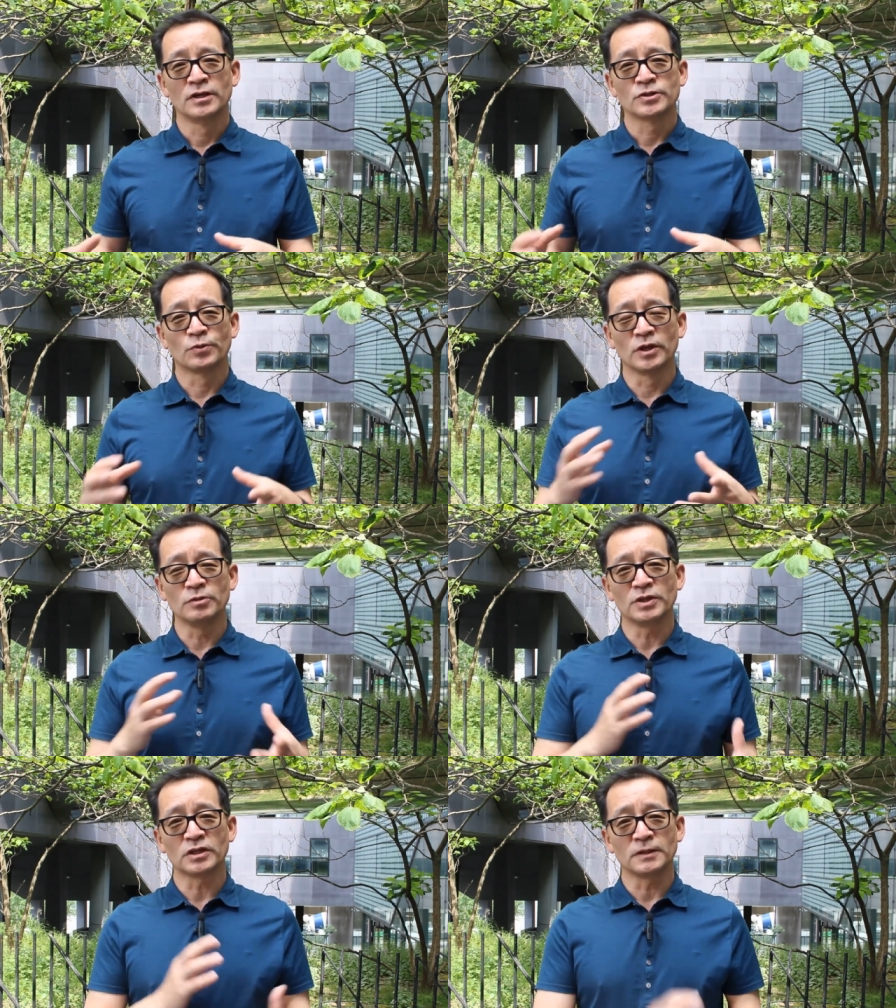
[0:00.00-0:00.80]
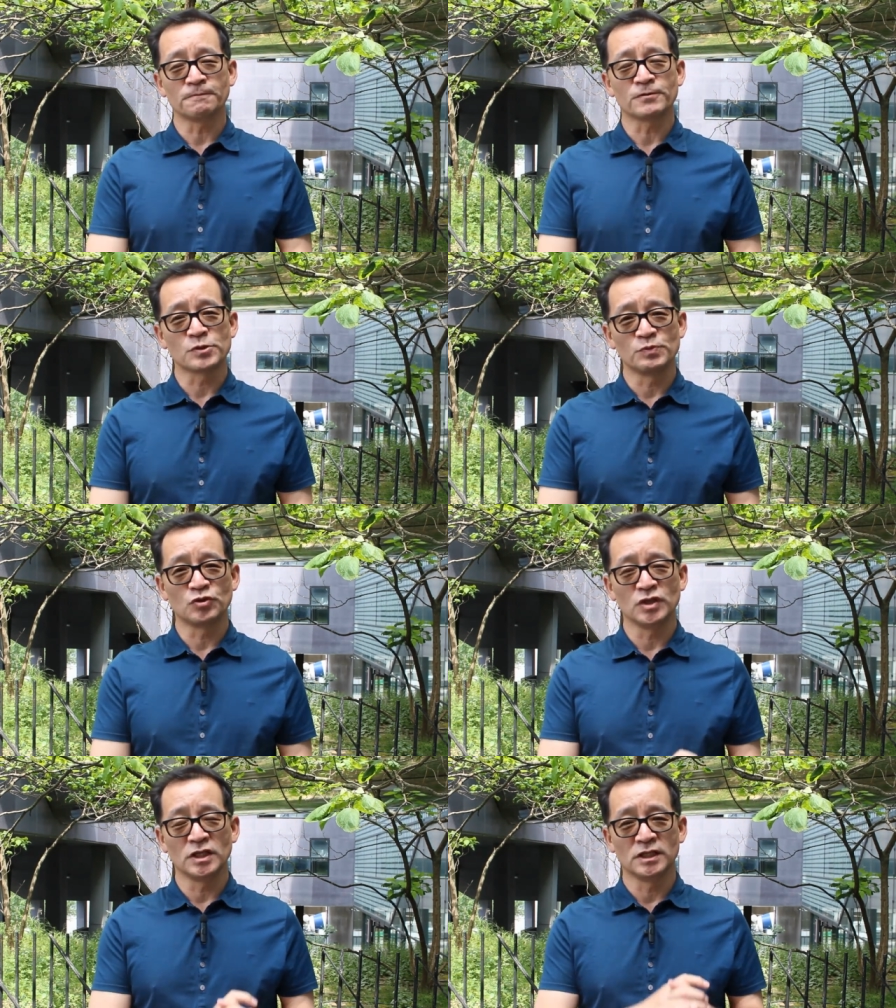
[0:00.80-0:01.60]
So one big difference
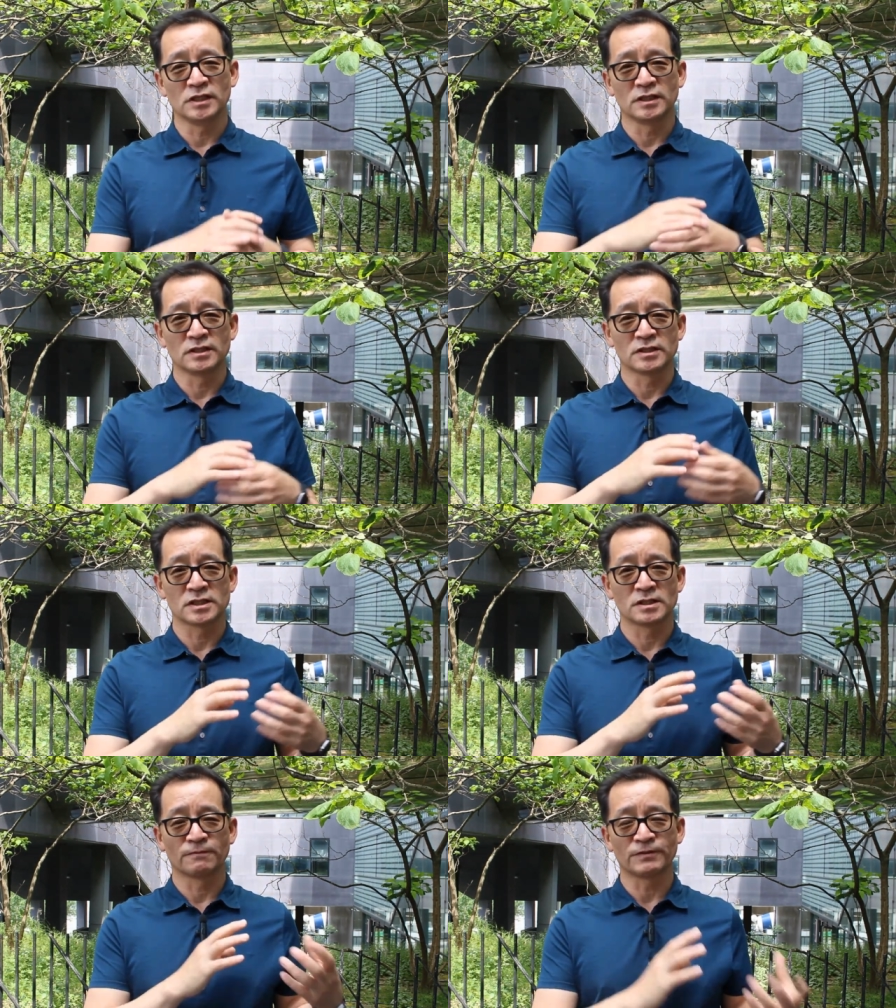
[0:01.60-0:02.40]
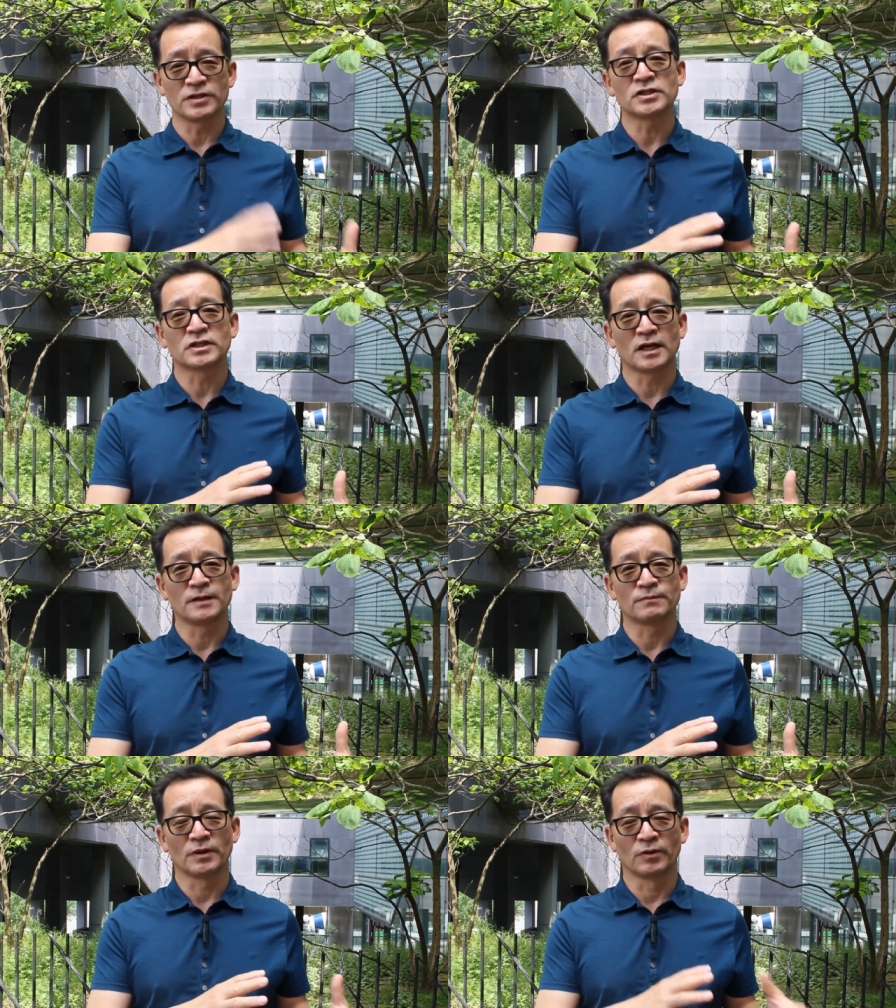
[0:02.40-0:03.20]
between this French
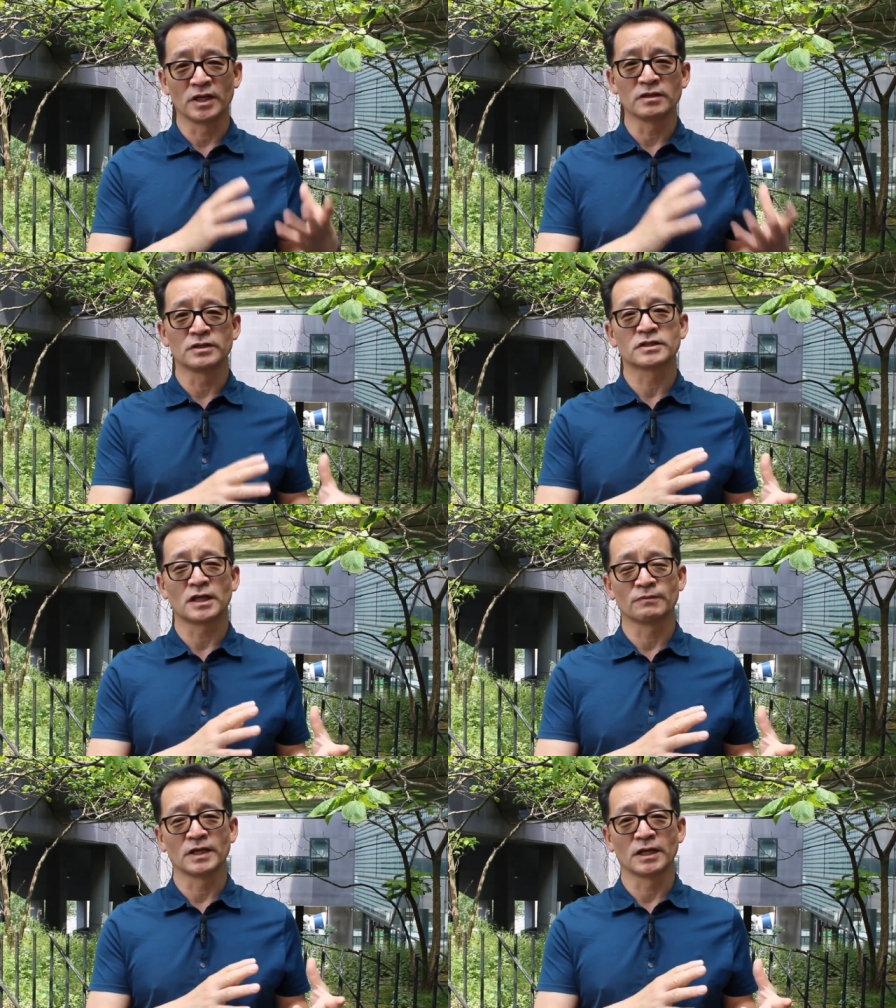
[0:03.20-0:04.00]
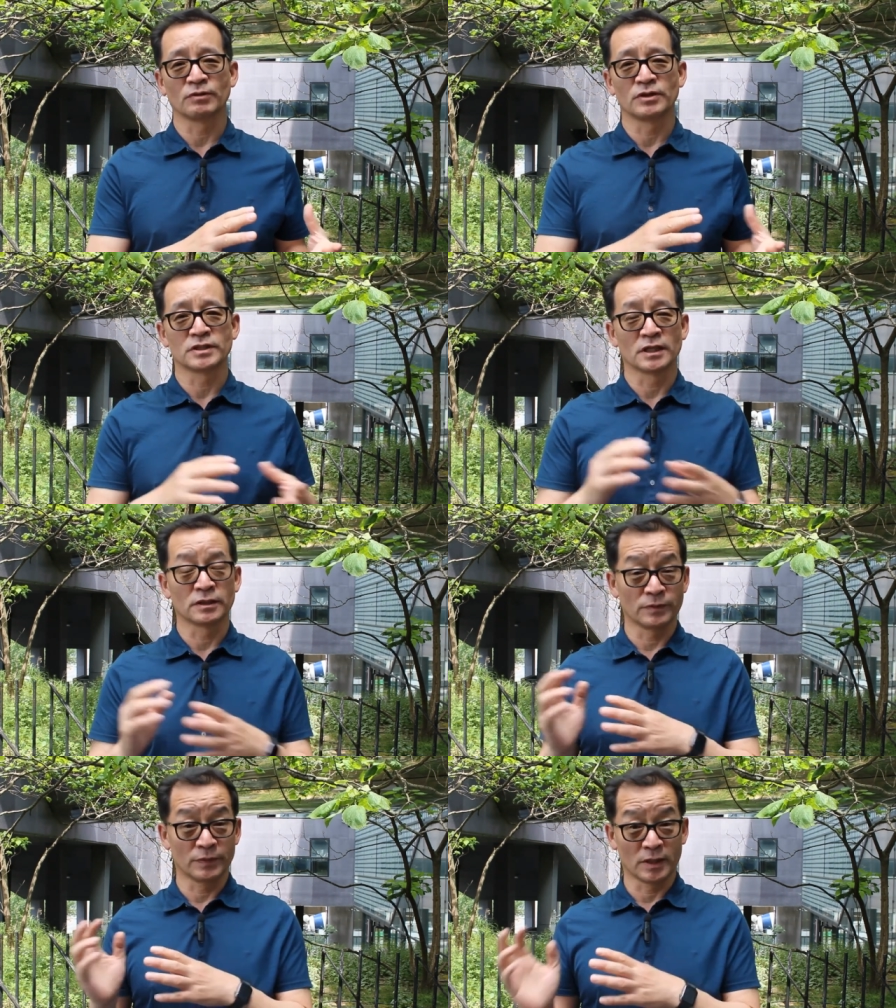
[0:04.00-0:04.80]
type or English type language
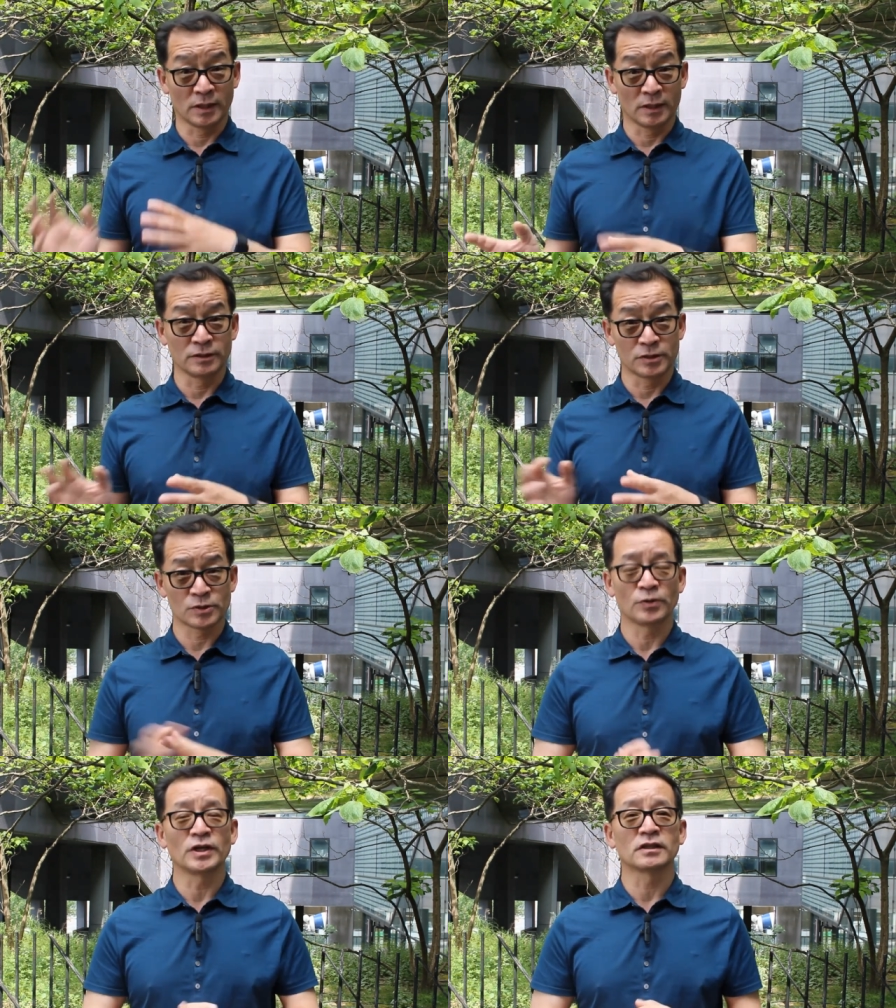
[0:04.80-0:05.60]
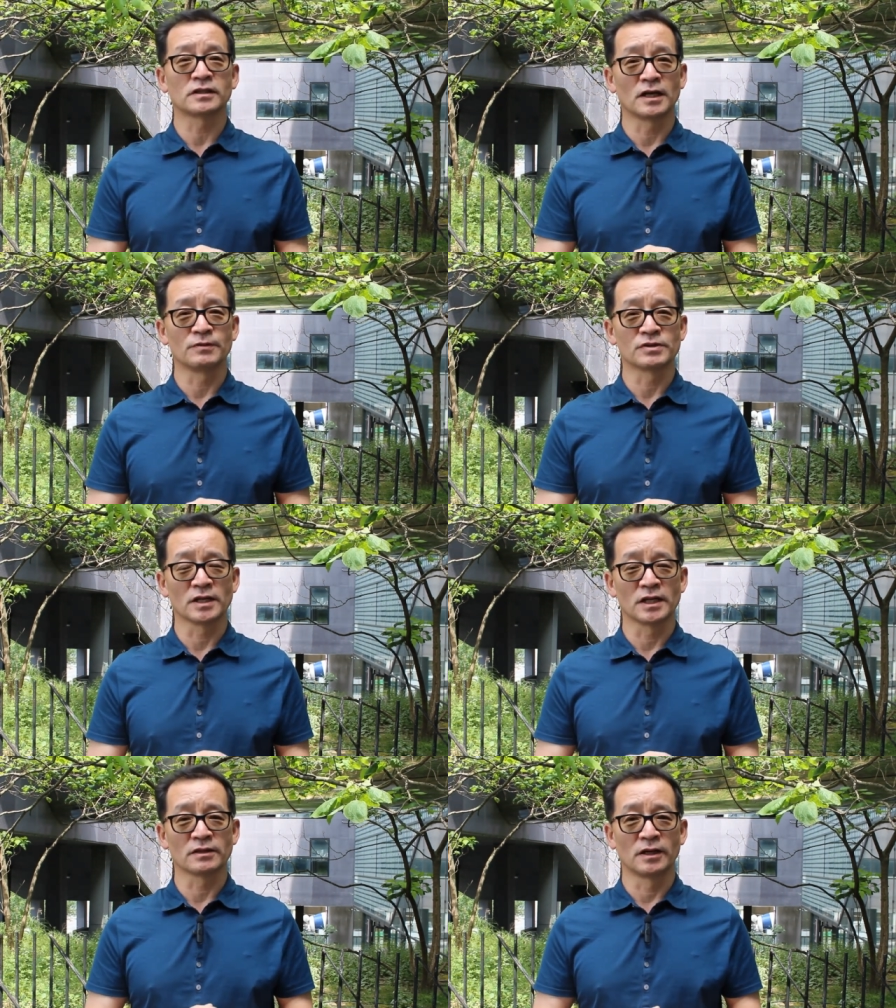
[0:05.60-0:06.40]
and this Korean type is like